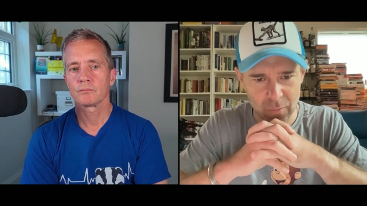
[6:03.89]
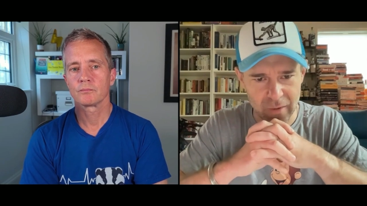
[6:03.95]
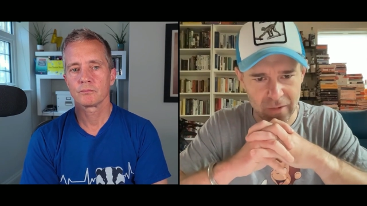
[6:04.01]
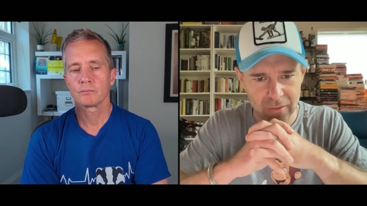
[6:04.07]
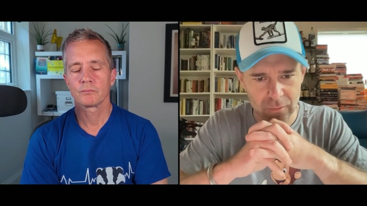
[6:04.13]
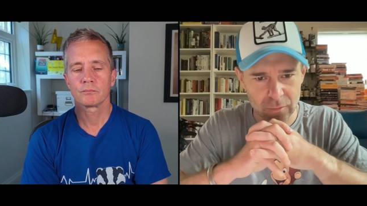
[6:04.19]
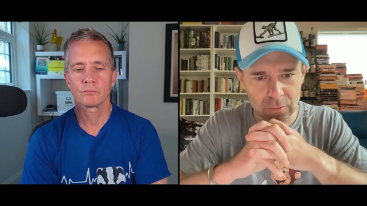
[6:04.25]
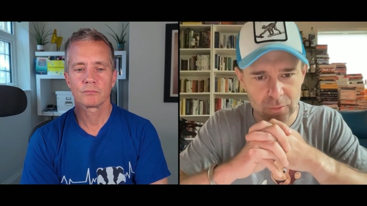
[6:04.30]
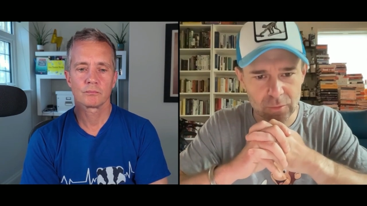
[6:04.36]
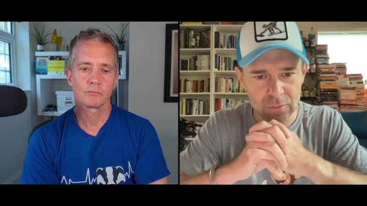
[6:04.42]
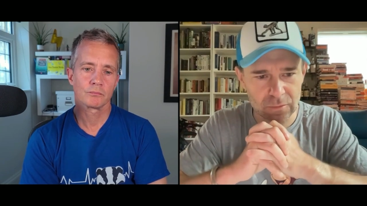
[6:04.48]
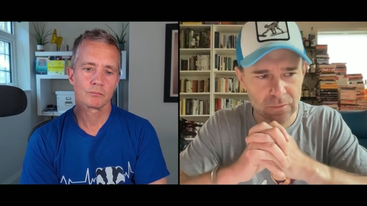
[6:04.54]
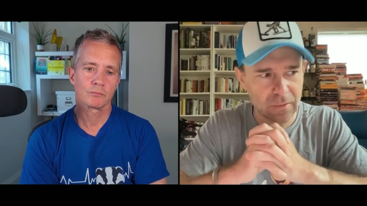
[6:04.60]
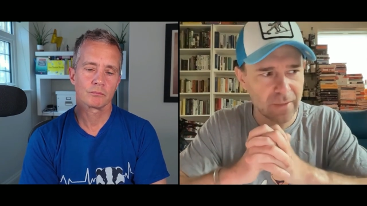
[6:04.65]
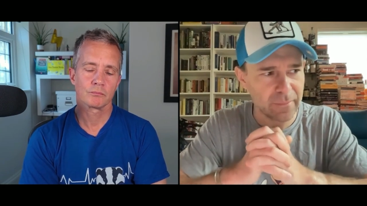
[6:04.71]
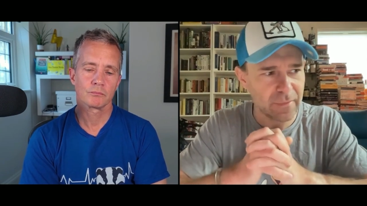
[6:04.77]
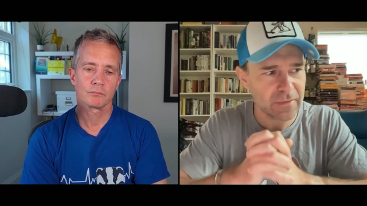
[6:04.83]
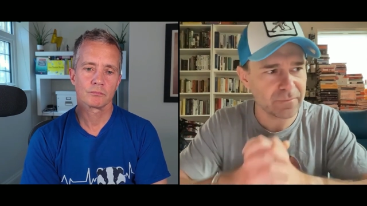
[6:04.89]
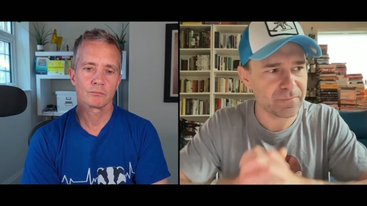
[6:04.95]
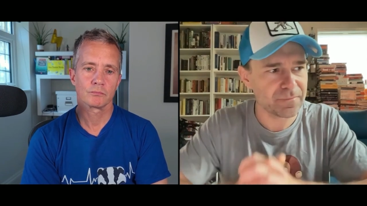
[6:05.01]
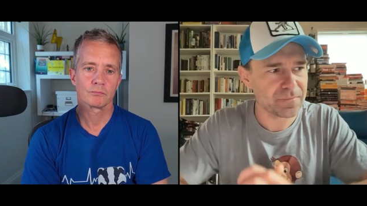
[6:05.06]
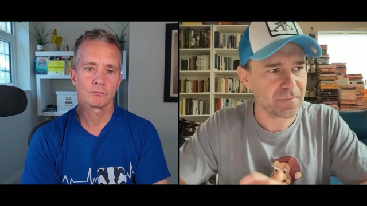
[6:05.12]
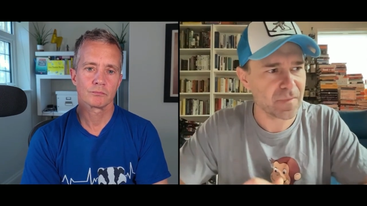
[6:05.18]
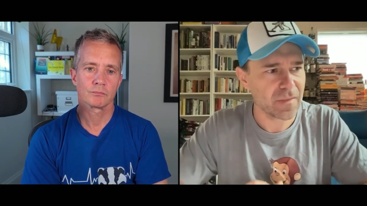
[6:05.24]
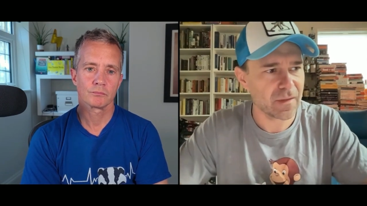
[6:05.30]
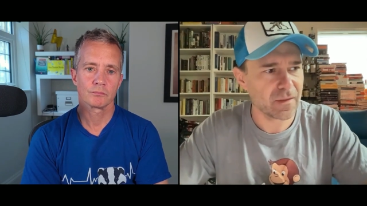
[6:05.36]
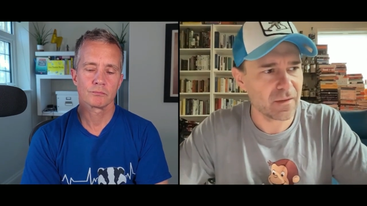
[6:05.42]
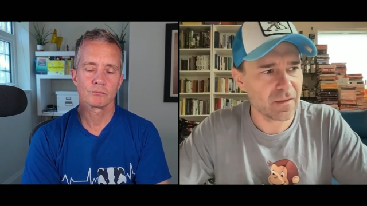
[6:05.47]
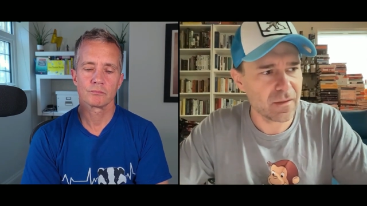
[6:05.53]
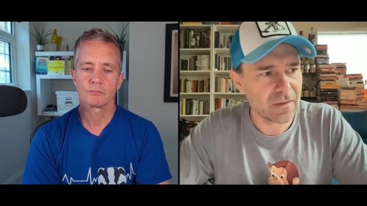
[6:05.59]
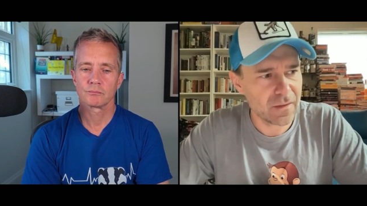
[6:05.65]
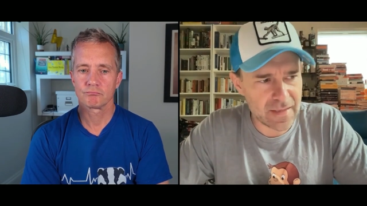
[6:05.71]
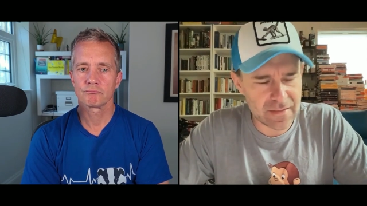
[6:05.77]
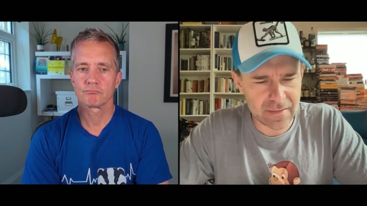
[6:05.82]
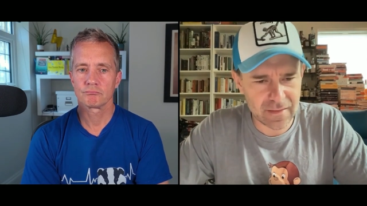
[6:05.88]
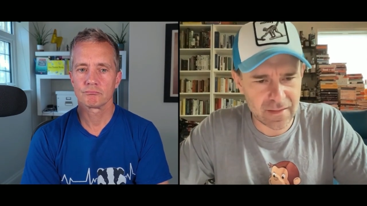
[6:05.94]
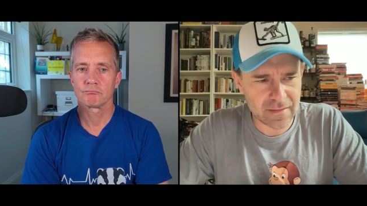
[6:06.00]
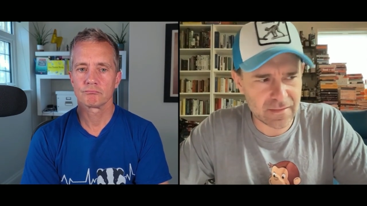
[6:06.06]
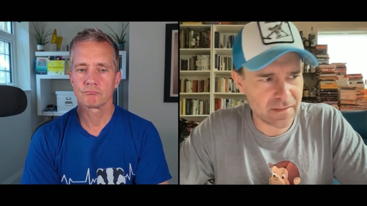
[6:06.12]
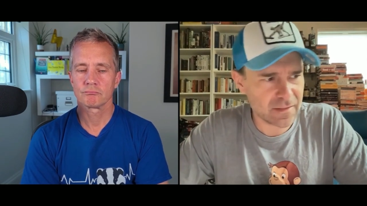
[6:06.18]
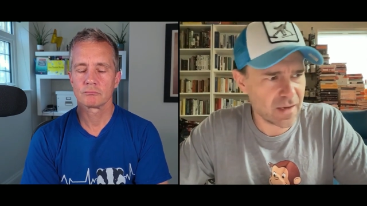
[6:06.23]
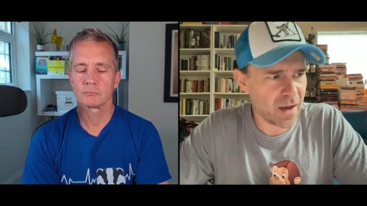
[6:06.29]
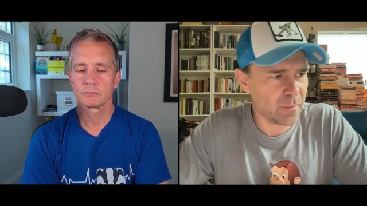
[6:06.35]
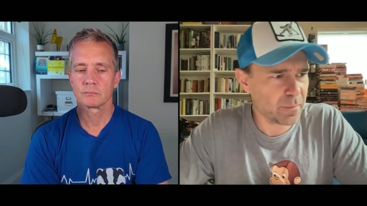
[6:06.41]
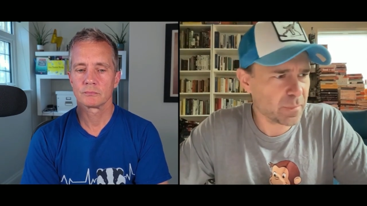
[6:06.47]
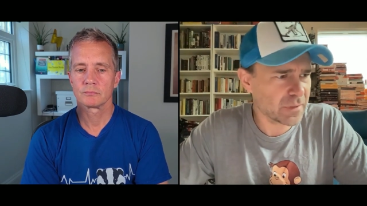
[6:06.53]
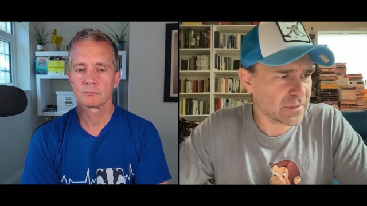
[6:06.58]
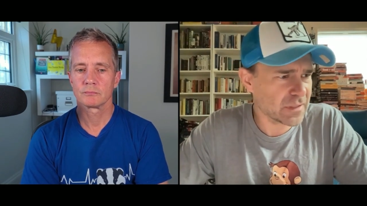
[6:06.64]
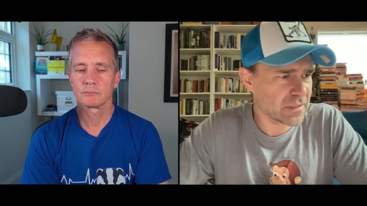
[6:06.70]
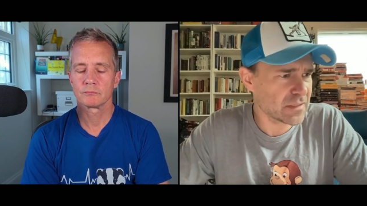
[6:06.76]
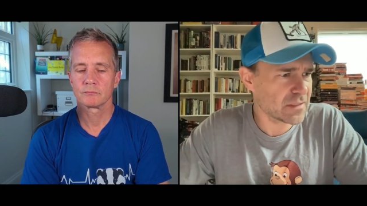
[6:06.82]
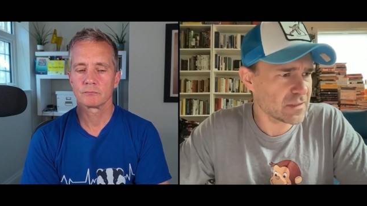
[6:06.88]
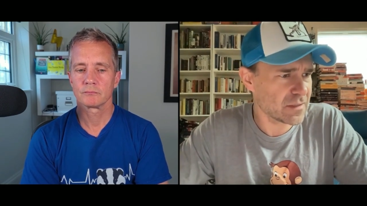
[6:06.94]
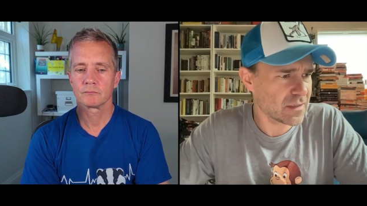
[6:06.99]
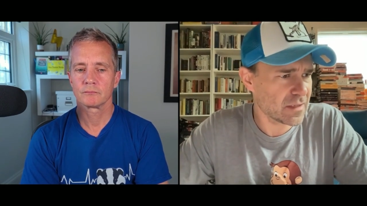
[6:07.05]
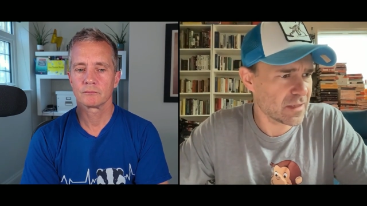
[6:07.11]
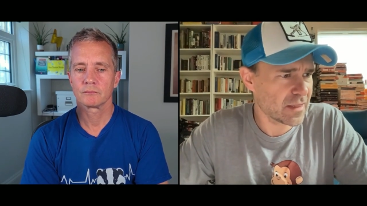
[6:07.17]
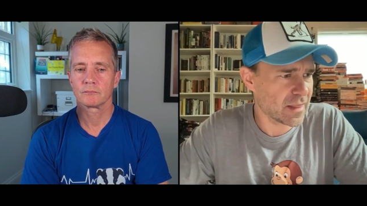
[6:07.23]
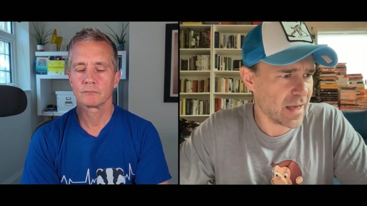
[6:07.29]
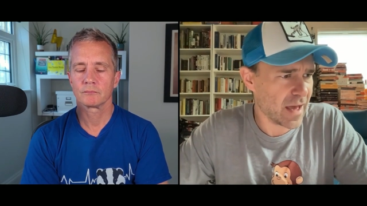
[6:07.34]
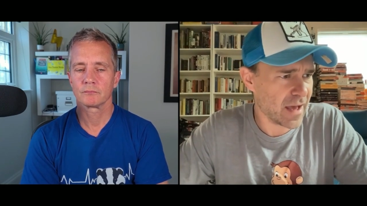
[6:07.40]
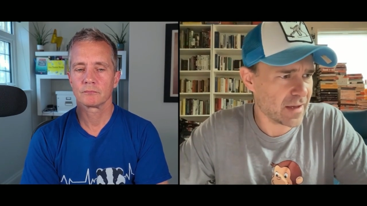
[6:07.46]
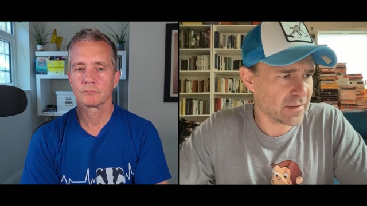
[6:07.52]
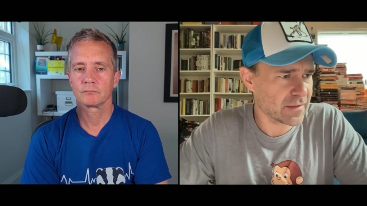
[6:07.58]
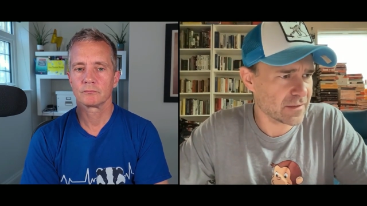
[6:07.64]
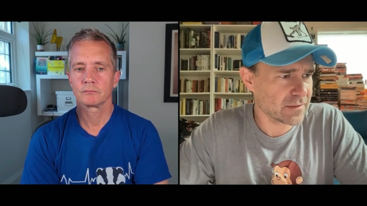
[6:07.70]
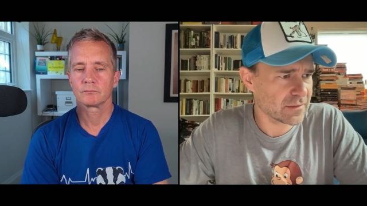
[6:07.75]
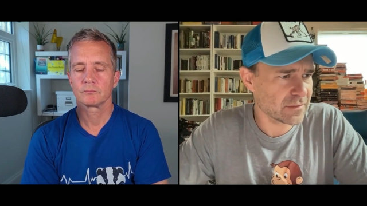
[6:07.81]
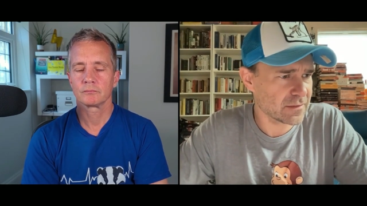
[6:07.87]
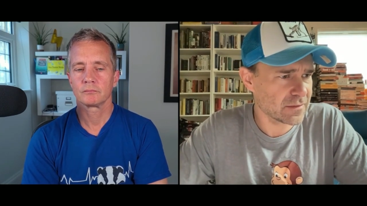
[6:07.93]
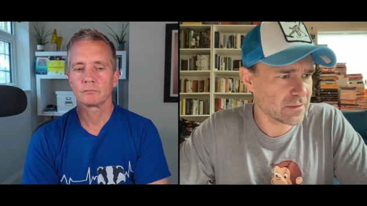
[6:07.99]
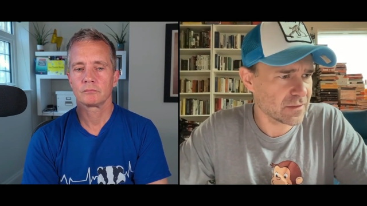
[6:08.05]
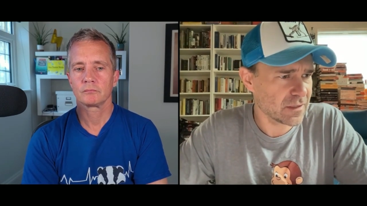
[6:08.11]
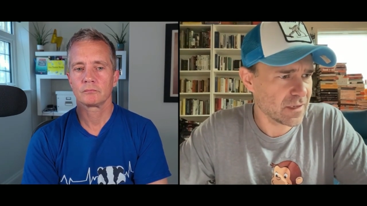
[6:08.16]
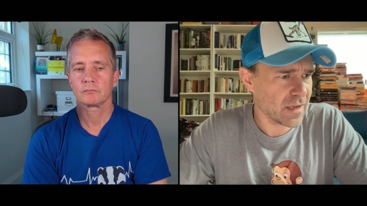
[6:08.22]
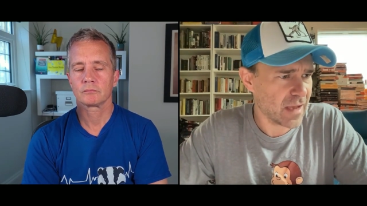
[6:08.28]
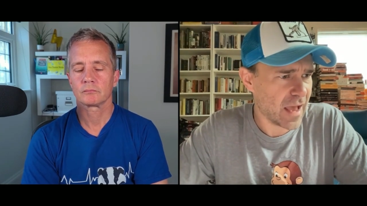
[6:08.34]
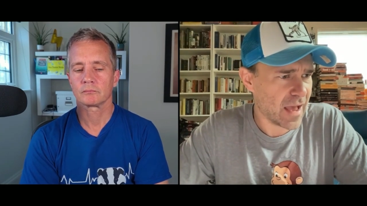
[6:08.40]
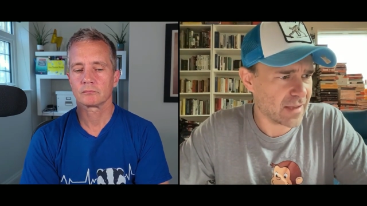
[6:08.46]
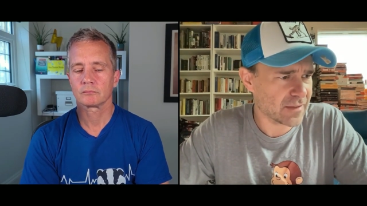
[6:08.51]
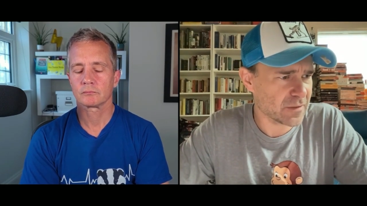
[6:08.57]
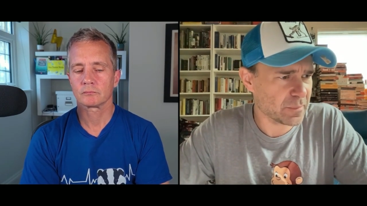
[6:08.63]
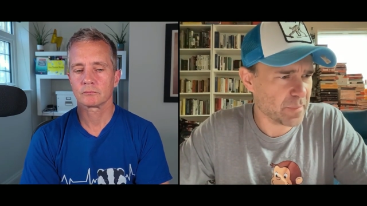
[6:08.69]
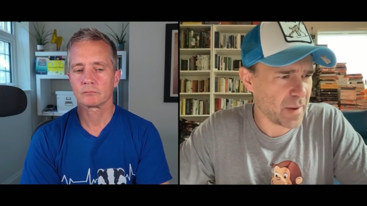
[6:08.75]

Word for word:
Speaker 1: wearing Lululemon. Is this a company that has a